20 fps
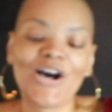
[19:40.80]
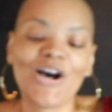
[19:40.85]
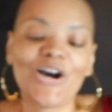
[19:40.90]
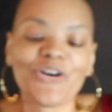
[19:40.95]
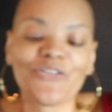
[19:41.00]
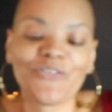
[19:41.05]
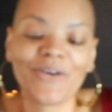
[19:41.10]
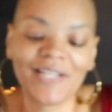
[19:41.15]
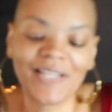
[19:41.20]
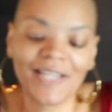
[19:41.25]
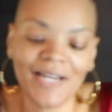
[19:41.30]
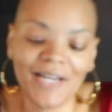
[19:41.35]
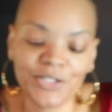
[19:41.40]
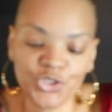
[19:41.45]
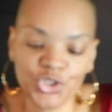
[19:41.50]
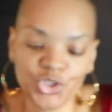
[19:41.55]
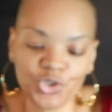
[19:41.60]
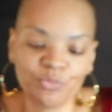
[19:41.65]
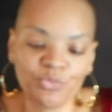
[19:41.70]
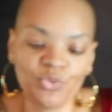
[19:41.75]
Alrighty guys,
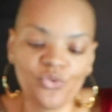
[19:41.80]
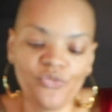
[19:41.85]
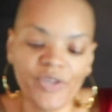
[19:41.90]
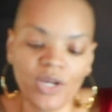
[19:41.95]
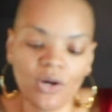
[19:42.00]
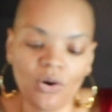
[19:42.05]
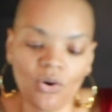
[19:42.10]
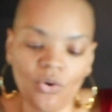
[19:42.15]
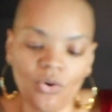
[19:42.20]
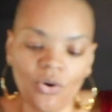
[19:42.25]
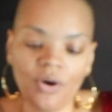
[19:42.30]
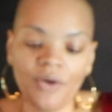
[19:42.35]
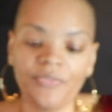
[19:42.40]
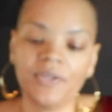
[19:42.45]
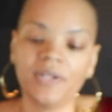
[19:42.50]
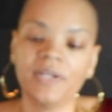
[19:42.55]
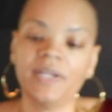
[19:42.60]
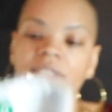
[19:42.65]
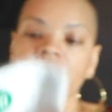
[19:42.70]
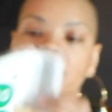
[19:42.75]
so moving on,
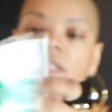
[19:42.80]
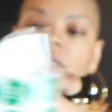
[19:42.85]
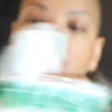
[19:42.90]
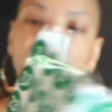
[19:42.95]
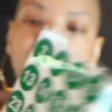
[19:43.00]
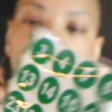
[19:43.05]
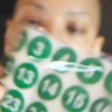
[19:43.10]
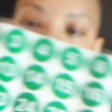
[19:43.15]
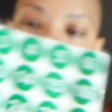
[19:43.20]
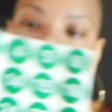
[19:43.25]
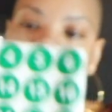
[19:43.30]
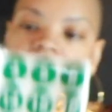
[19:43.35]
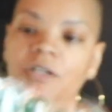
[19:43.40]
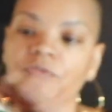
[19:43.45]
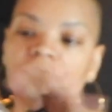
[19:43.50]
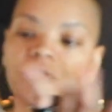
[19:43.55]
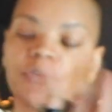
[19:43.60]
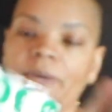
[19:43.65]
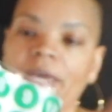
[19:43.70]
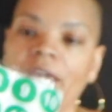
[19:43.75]
the next thing that I picked up
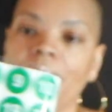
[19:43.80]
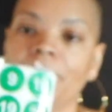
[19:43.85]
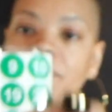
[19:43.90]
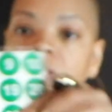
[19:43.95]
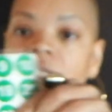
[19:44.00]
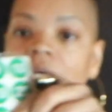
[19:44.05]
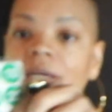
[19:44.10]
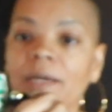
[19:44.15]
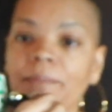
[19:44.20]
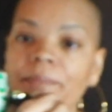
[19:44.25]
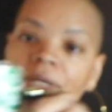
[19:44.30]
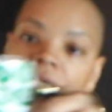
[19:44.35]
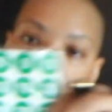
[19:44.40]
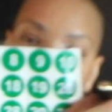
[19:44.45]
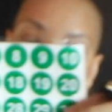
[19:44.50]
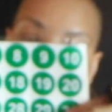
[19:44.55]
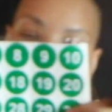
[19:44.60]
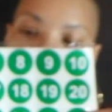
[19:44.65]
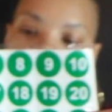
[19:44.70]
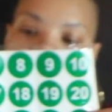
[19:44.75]
from Amazon, I picked
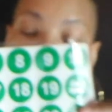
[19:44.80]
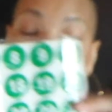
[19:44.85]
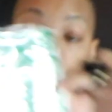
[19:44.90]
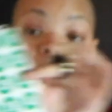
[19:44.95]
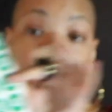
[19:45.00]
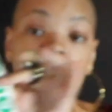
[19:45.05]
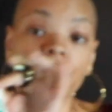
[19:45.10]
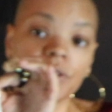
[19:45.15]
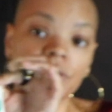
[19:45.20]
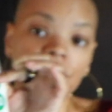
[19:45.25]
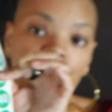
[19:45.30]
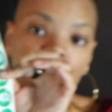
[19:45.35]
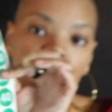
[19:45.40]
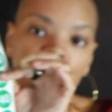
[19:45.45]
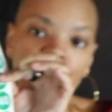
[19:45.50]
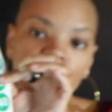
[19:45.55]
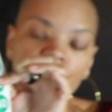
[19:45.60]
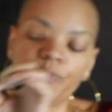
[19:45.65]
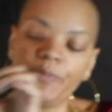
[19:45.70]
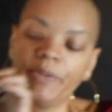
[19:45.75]
up these number
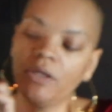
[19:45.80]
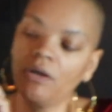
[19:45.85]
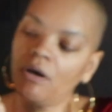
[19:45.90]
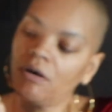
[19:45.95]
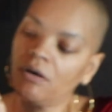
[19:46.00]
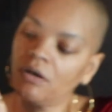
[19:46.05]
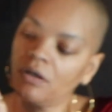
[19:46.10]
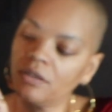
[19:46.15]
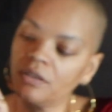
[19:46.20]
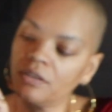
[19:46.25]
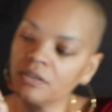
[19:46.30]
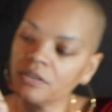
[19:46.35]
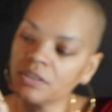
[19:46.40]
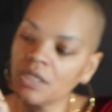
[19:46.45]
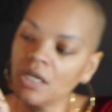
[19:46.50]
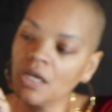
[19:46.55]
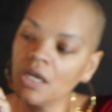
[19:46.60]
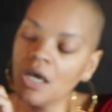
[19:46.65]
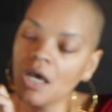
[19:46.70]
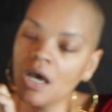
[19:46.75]
stickers because
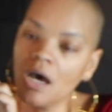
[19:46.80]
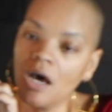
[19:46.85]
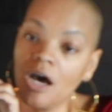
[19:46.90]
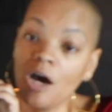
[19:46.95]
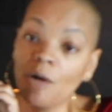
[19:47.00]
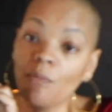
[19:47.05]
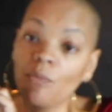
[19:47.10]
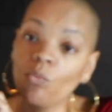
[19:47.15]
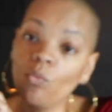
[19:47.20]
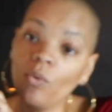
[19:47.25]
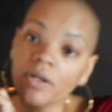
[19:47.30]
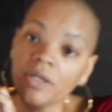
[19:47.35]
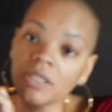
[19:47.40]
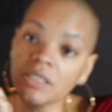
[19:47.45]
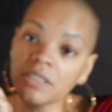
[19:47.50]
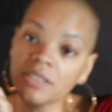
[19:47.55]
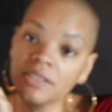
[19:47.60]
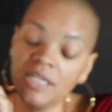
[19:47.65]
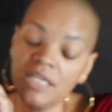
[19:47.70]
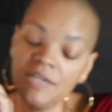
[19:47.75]
one of
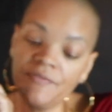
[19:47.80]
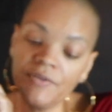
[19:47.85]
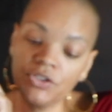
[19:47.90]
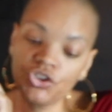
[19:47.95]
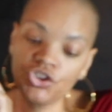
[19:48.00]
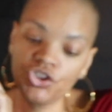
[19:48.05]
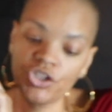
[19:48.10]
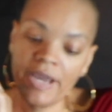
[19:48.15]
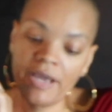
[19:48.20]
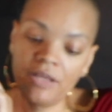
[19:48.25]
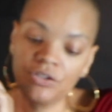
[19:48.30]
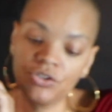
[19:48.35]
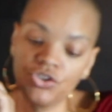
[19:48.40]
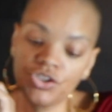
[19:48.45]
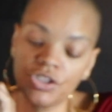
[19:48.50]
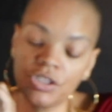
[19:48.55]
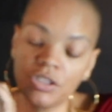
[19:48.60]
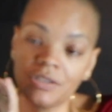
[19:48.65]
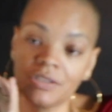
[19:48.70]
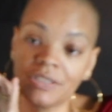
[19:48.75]
the savings
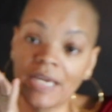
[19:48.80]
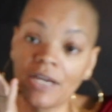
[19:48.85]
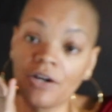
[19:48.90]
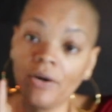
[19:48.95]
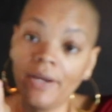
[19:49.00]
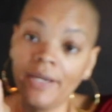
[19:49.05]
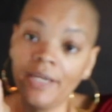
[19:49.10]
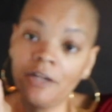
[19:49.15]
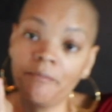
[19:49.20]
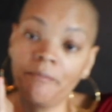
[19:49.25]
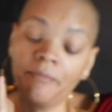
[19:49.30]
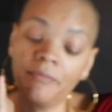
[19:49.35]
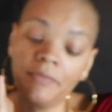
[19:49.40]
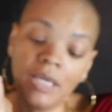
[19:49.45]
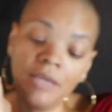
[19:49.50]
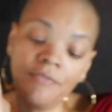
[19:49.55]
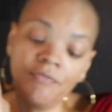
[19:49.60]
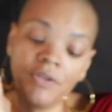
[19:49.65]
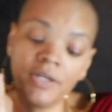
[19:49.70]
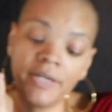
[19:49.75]
challenges that are
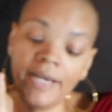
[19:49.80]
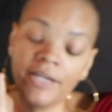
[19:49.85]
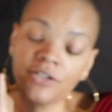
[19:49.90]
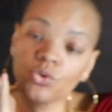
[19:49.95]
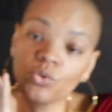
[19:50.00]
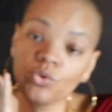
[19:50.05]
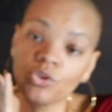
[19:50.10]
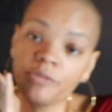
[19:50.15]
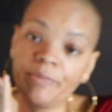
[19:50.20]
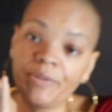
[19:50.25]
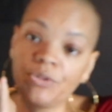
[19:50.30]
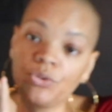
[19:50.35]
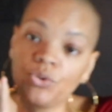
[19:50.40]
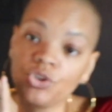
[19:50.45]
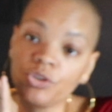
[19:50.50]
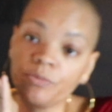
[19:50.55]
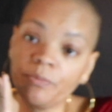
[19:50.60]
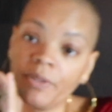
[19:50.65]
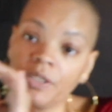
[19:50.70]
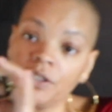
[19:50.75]
in the Natural
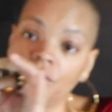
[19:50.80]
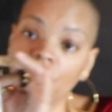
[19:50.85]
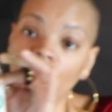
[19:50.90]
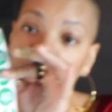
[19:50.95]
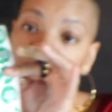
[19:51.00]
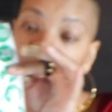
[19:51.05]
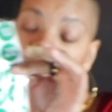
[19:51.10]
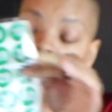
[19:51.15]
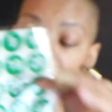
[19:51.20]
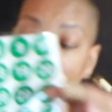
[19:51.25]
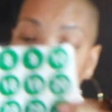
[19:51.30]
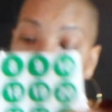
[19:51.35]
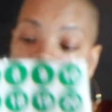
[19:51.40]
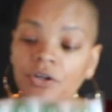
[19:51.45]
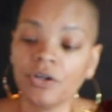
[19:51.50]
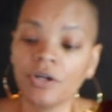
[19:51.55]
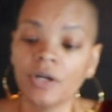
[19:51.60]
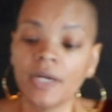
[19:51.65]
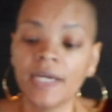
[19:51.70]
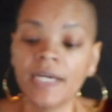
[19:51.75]
Spenders Money Goals
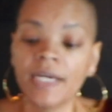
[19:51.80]
Planner